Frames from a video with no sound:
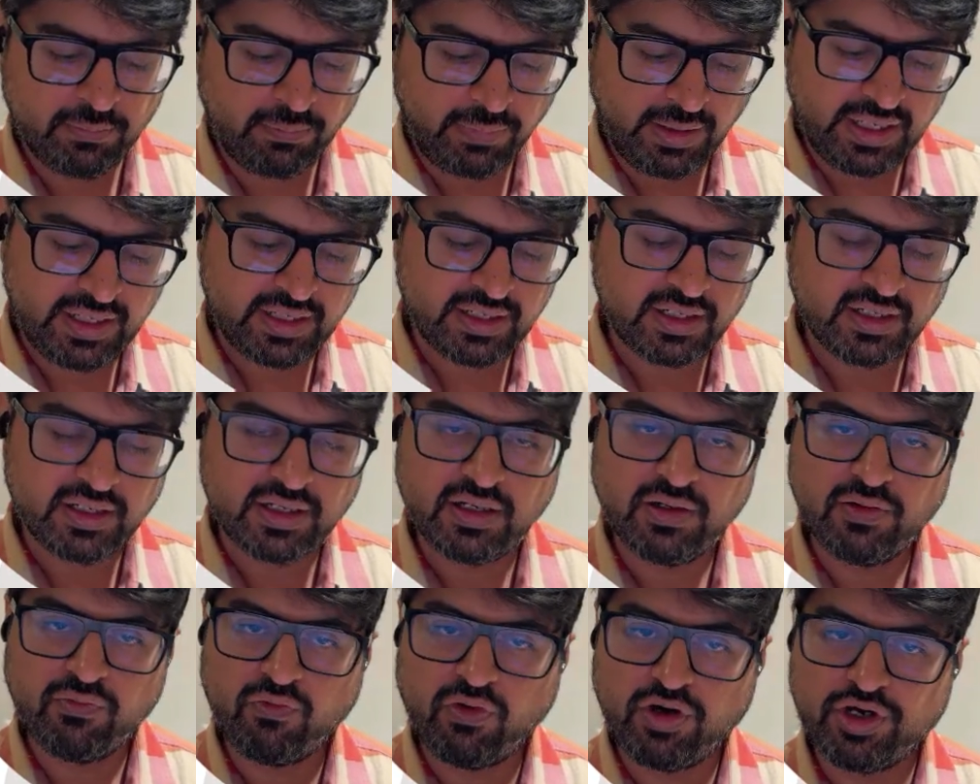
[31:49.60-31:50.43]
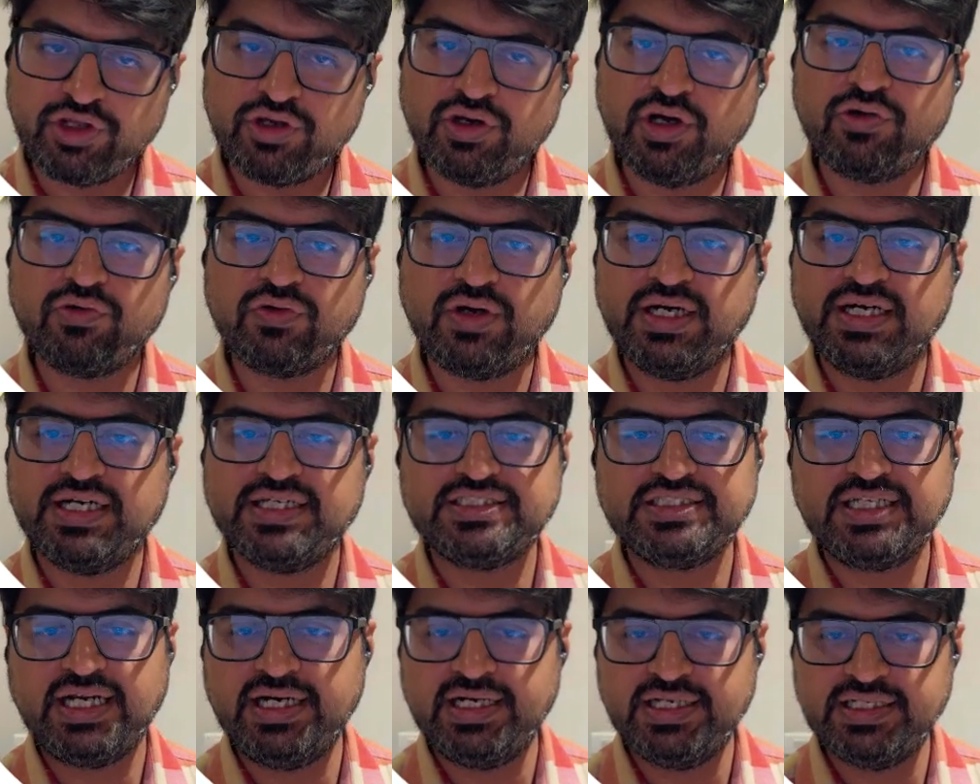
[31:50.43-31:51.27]
But what you have to
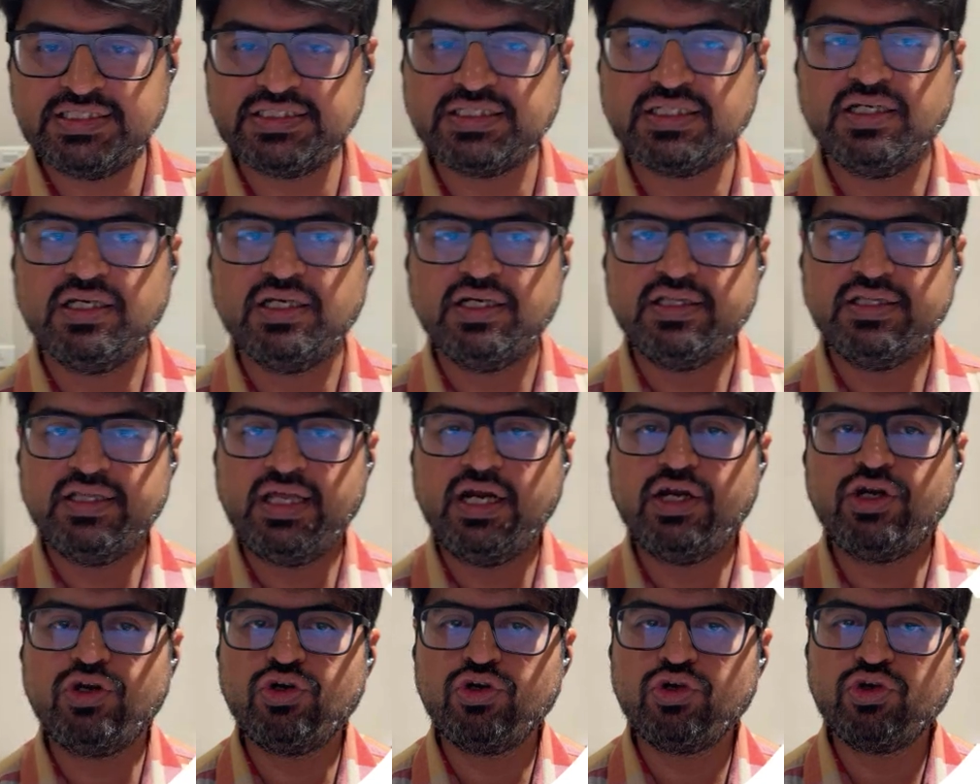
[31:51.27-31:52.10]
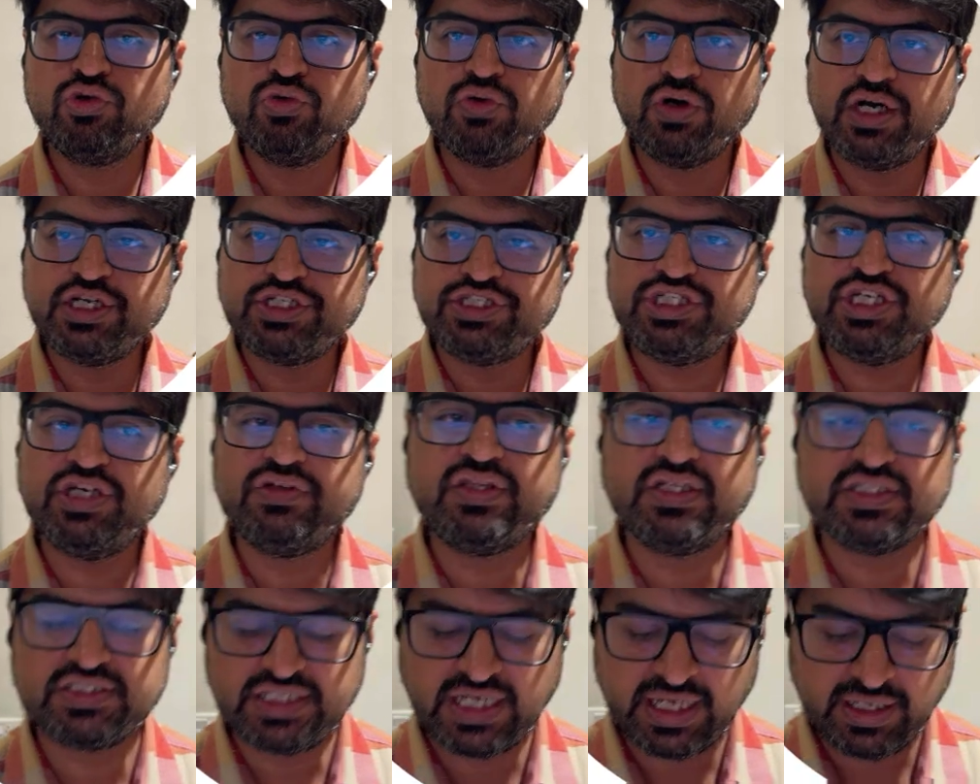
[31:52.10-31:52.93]
understand is that to
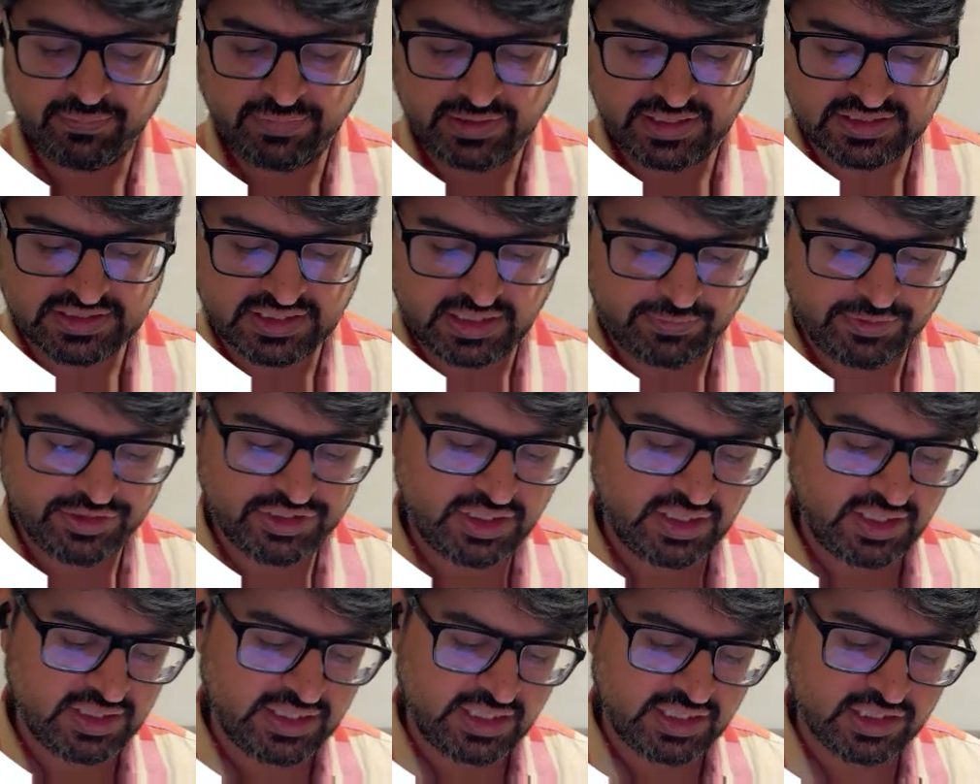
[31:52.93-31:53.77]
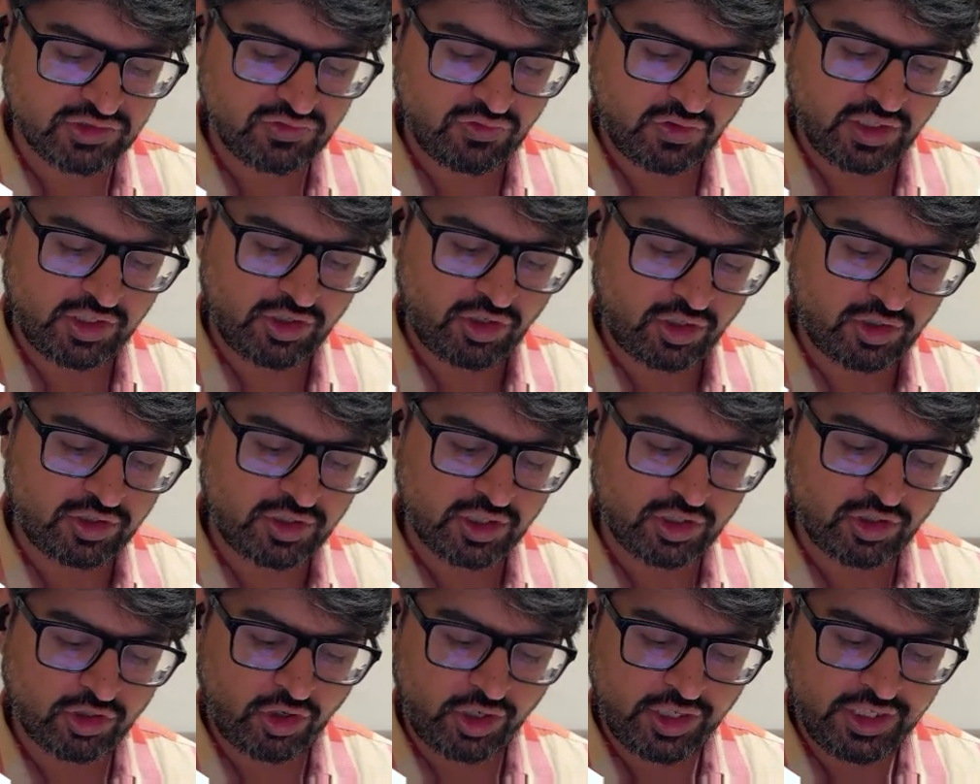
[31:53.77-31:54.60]
achieve this diabetes remission, and that is what
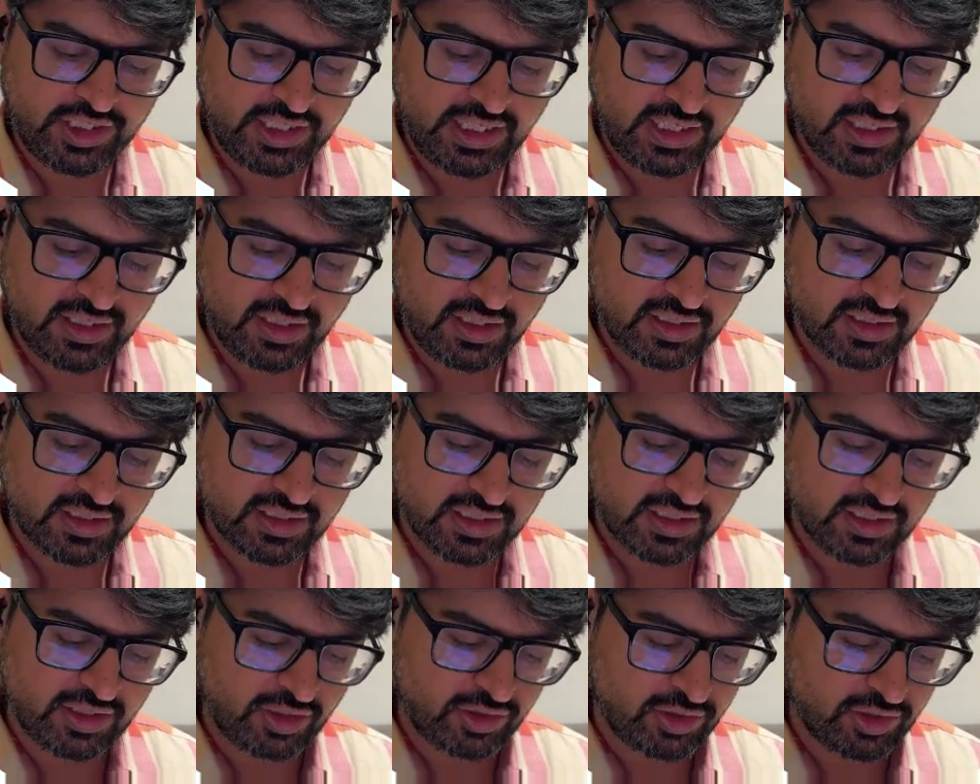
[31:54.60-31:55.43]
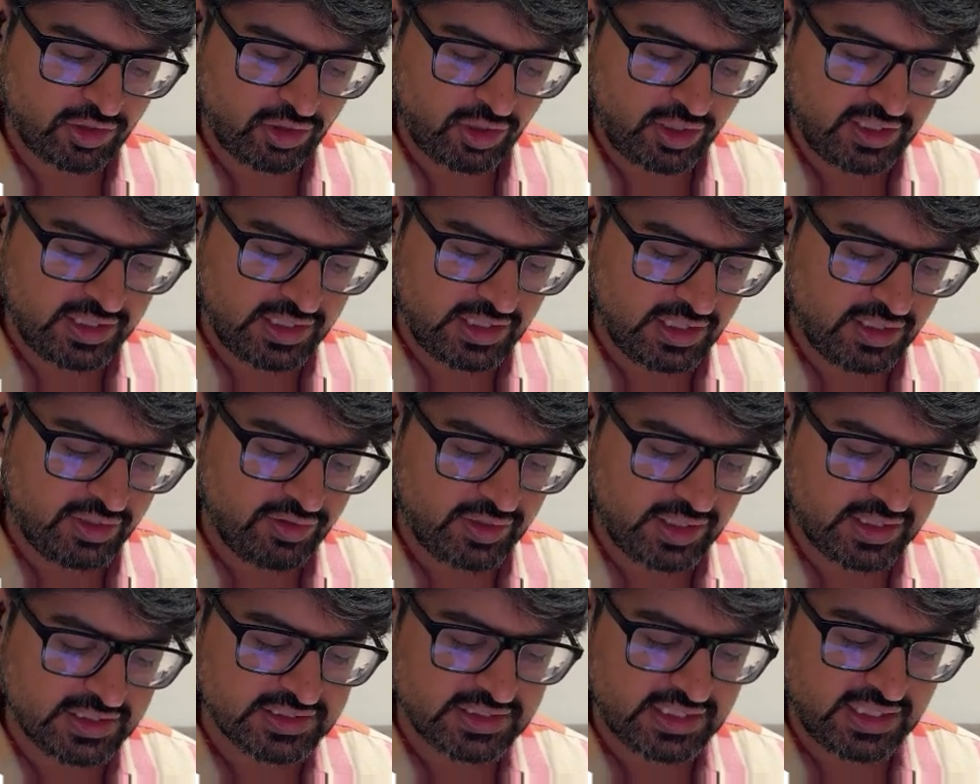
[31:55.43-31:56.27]
Dr. Roy Taylor,
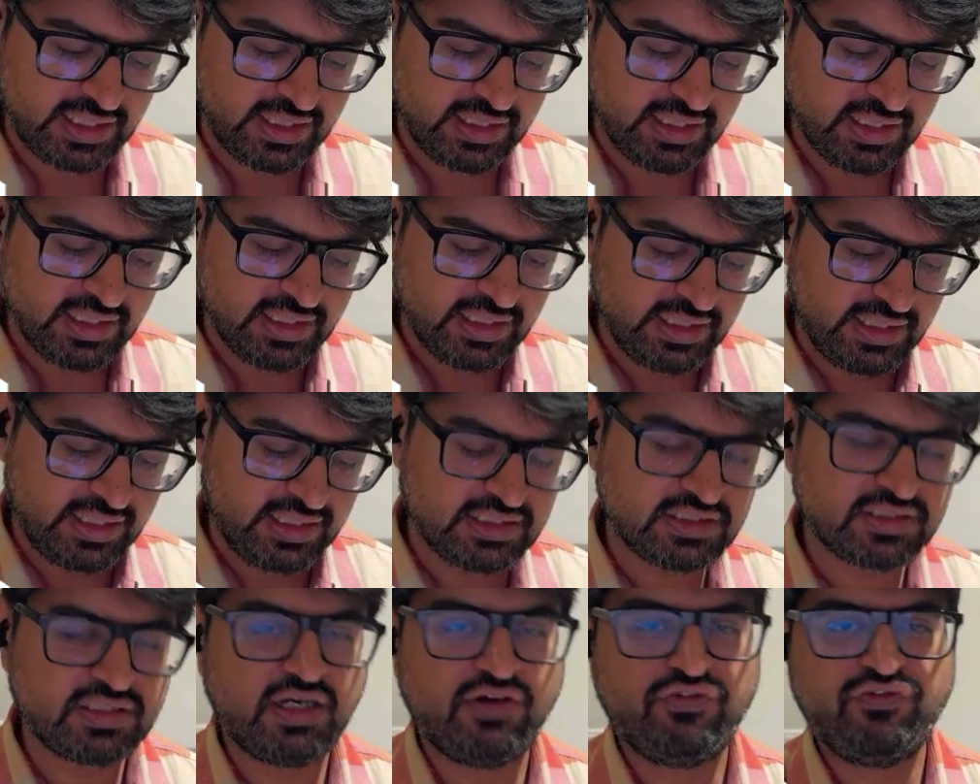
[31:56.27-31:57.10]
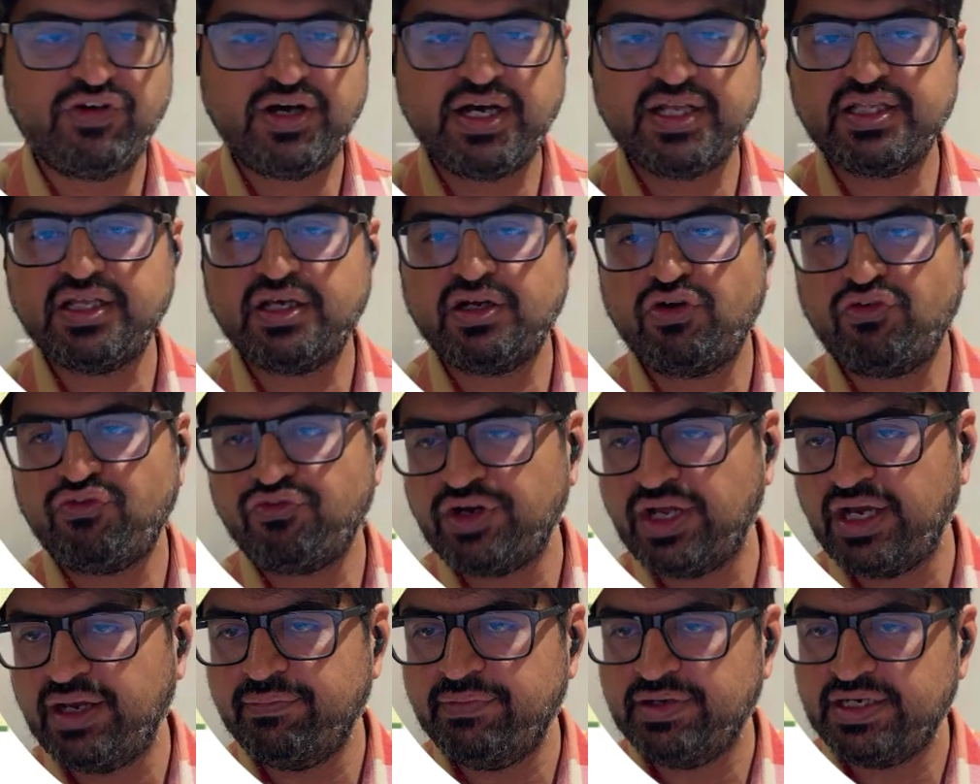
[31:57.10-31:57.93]
you can say, is a father
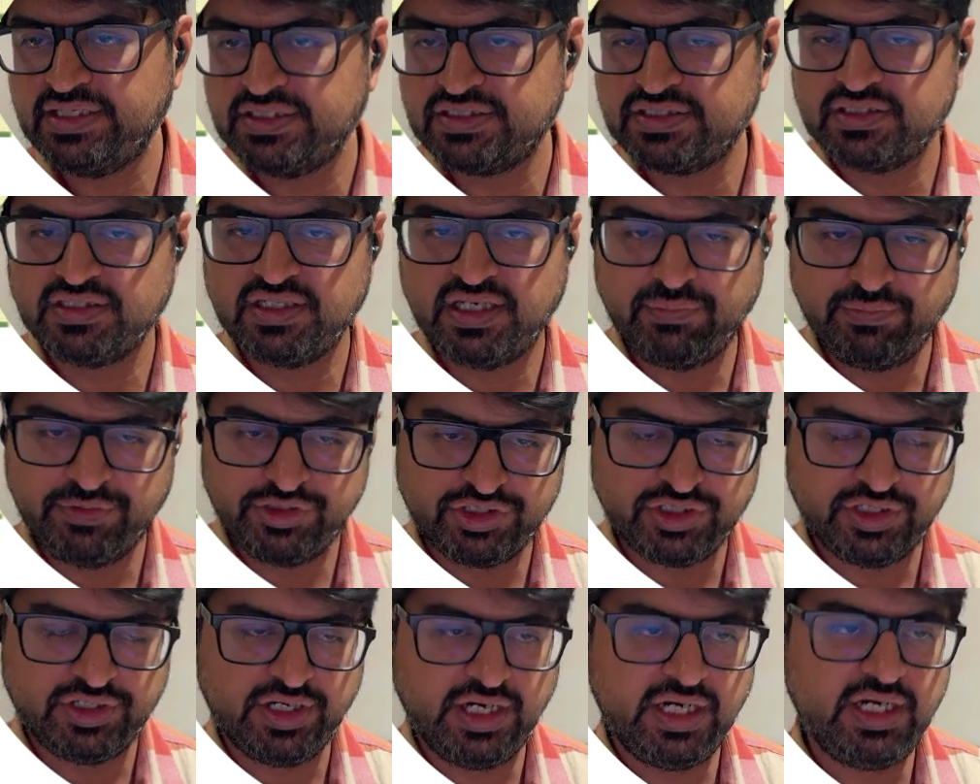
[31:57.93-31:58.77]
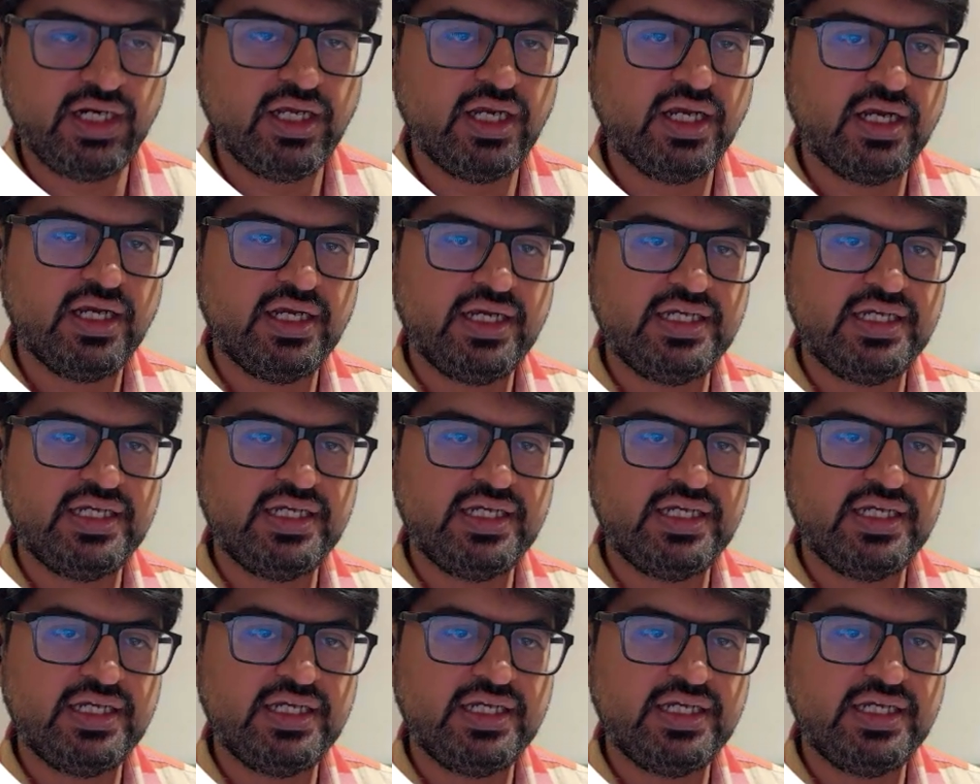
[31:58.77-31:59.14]
of diabetes remission, right?